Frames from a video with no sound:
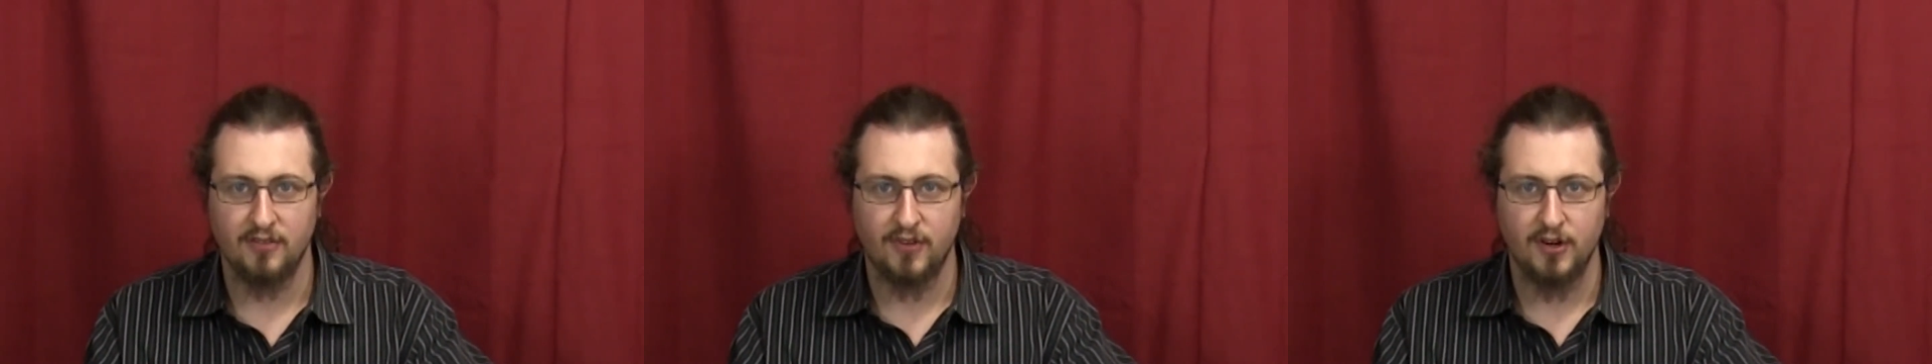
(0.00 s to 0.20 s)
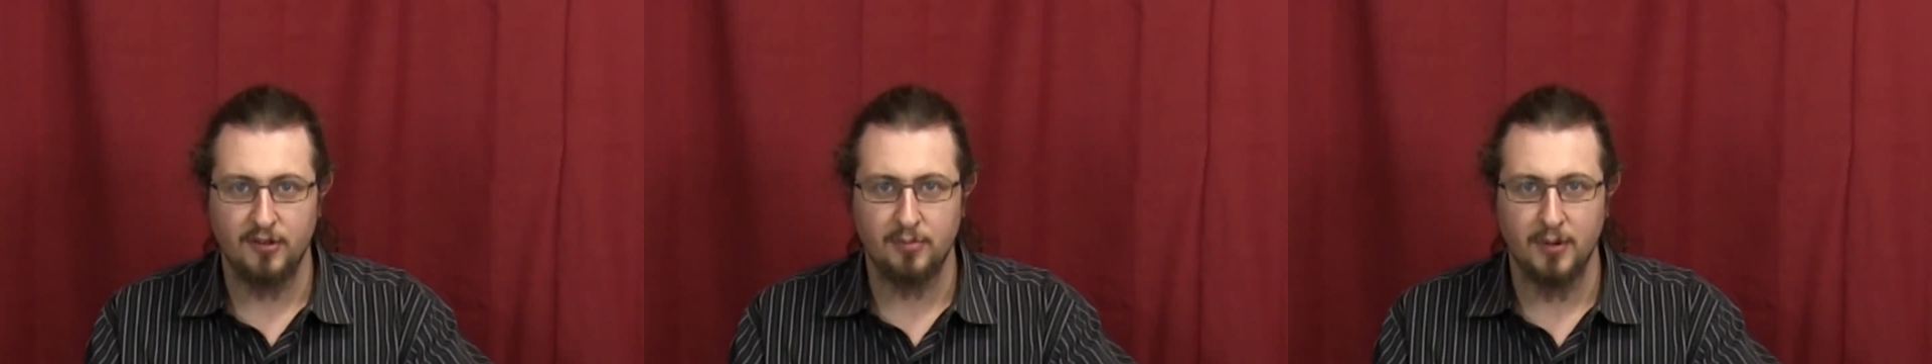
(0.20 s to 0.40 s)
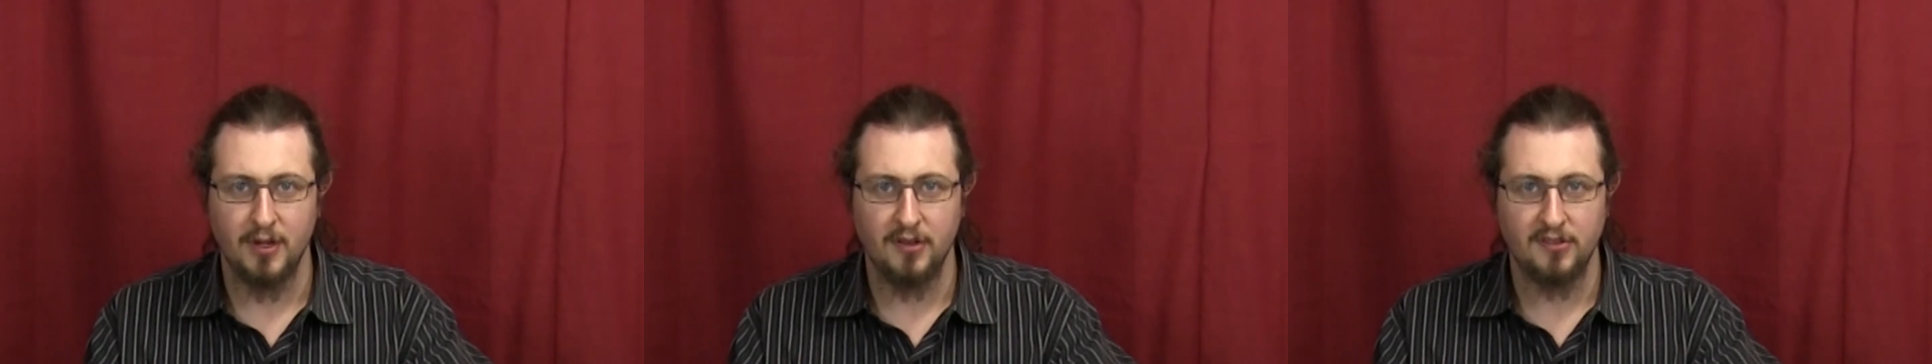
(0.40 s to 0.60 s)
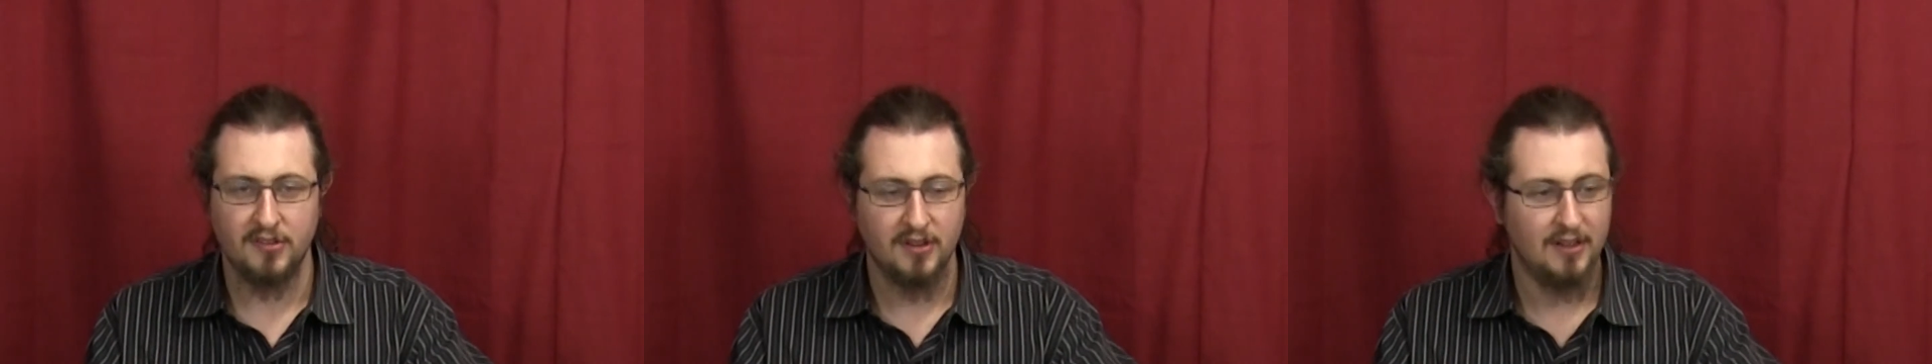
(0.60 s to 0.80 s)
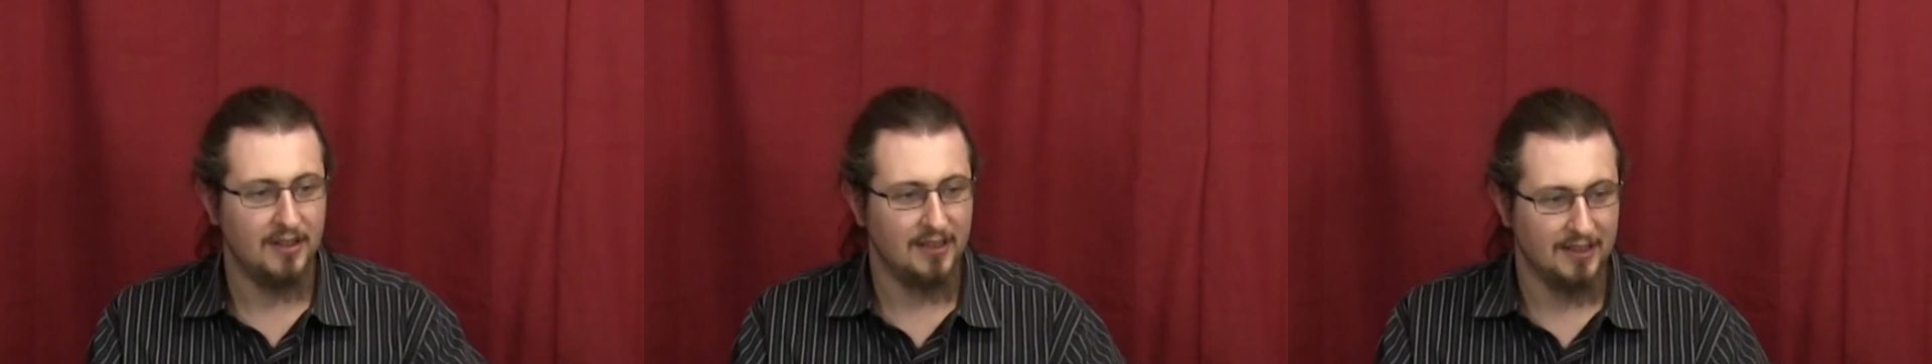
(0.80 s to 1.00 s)
the first
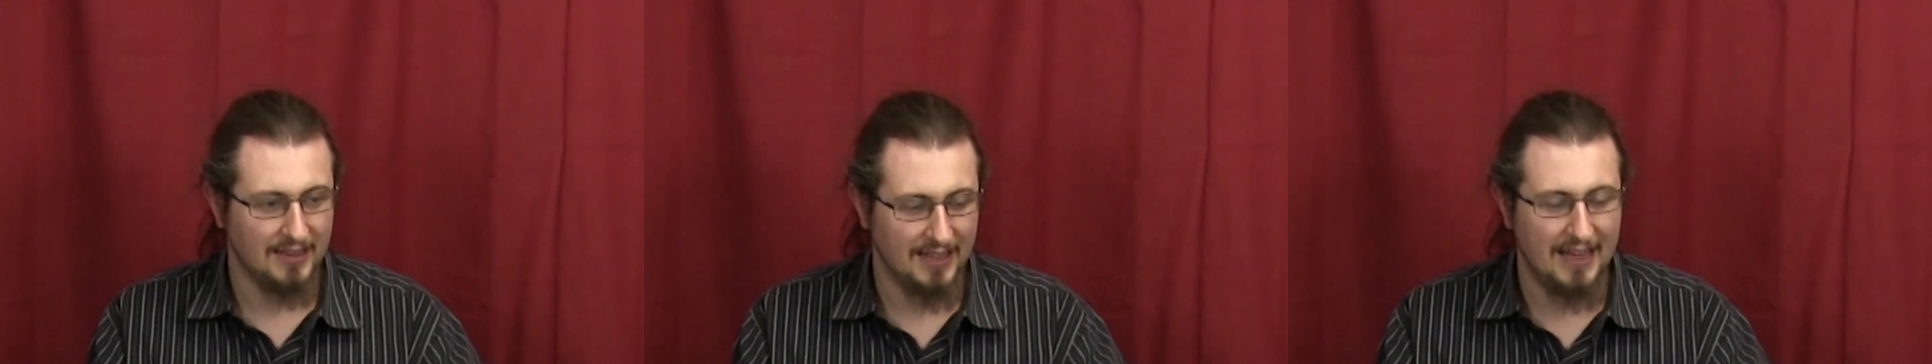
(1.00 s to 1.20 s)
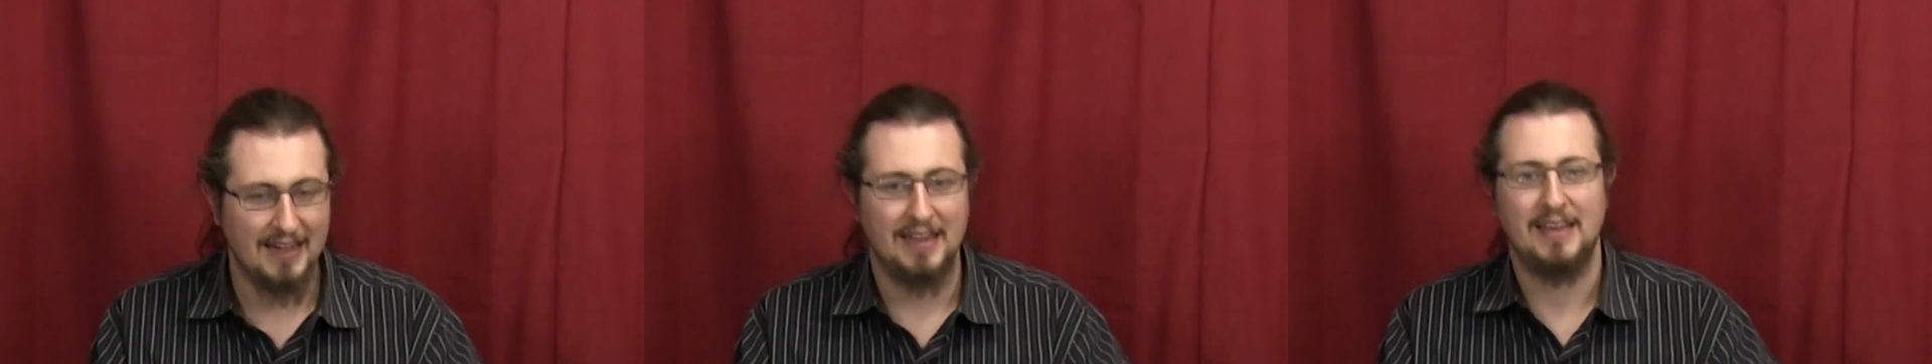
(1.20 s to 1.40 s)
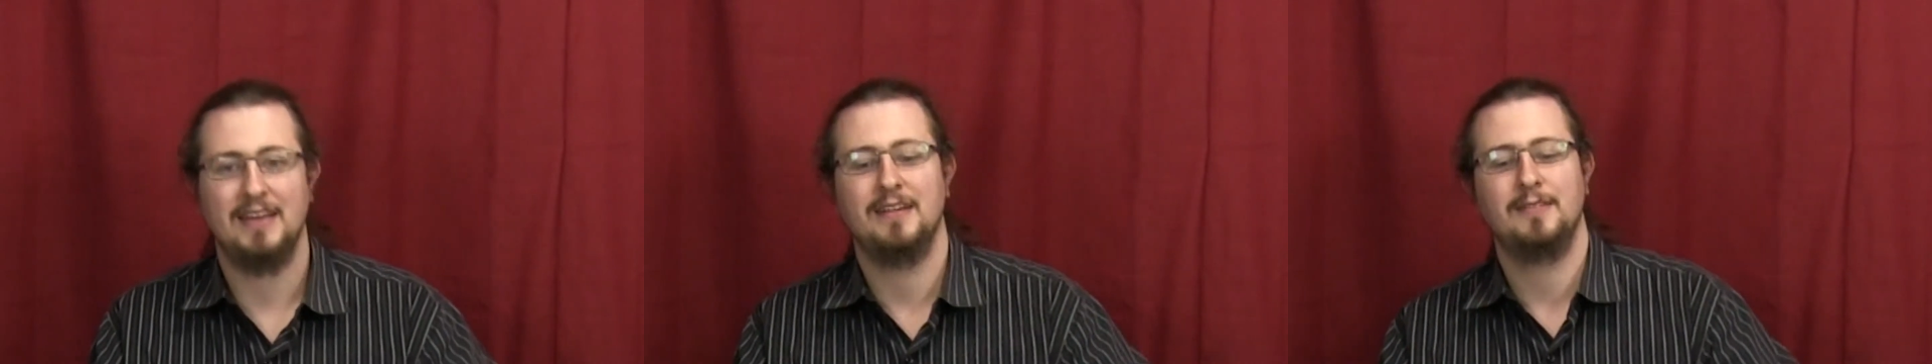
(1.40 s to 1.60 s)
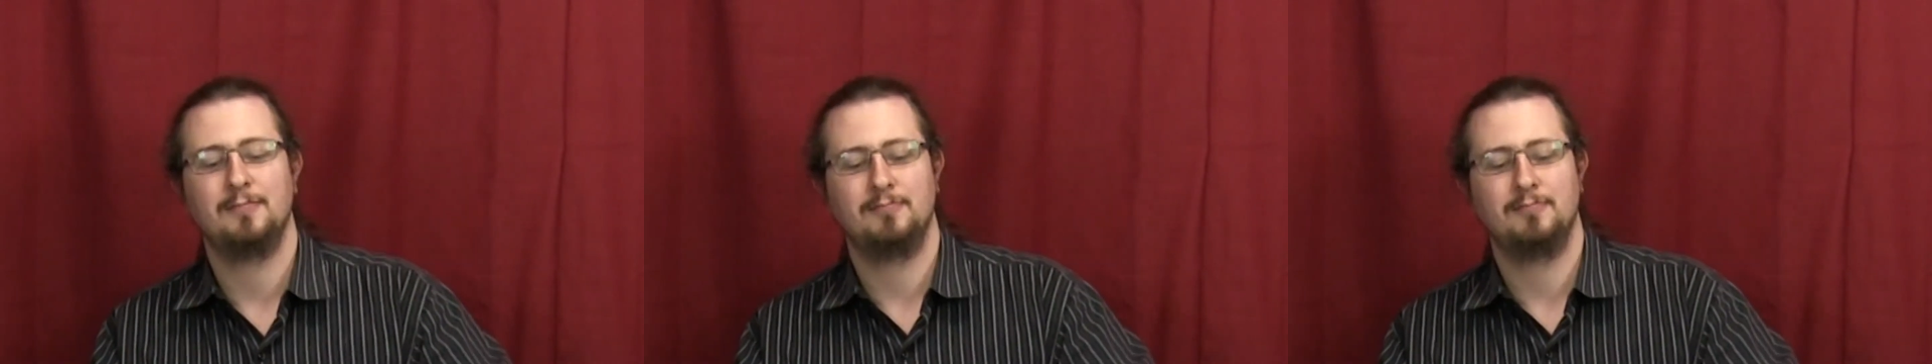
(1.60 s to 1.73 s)
place, Lenny.